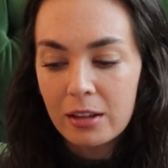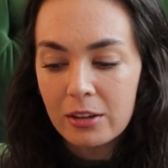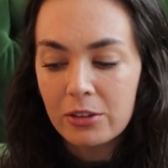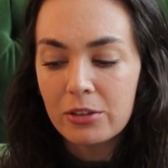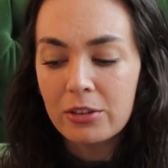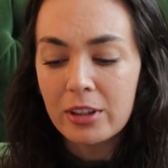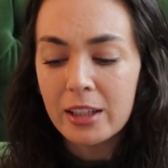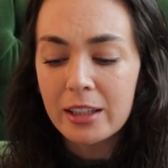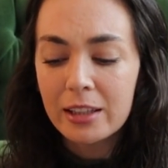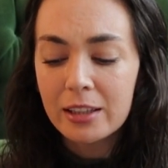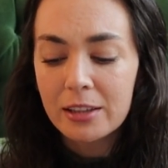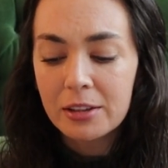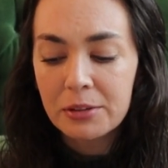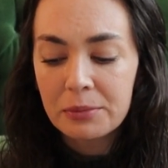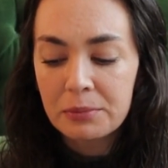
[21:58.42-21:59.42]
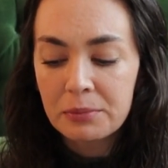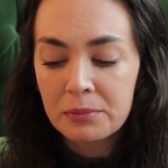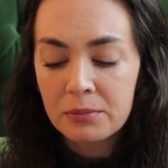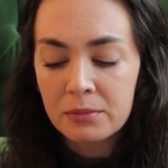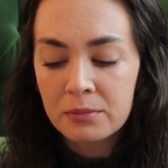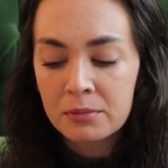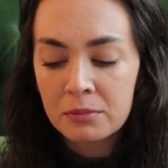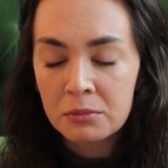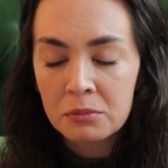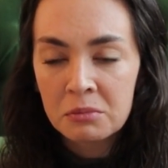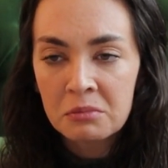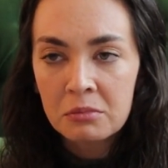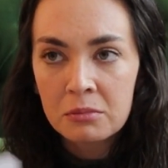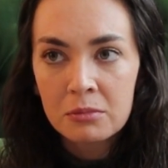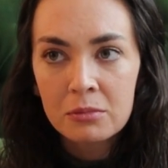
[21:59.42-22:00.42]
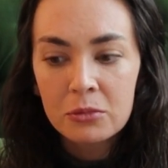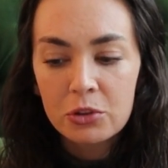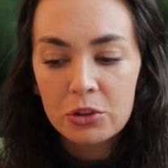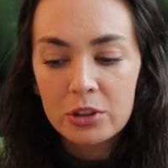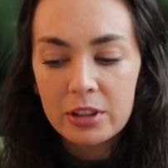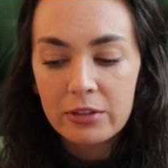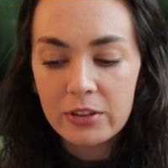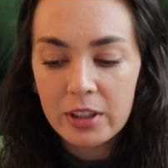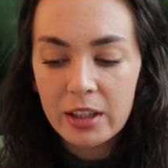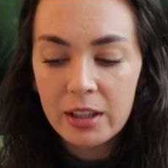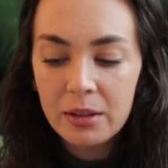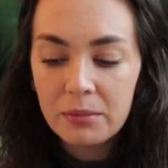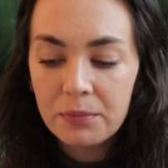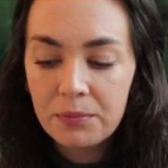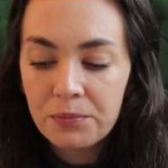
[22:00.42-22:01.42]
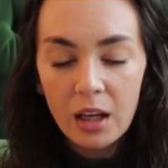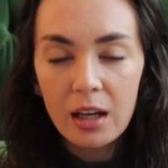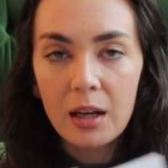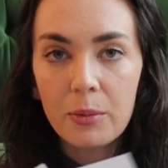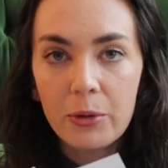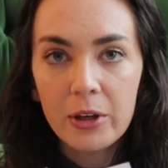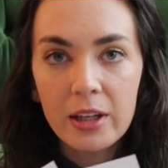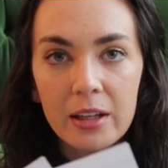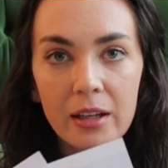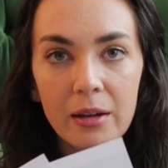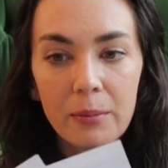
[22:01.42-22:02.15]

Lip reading: little like certificate. I've written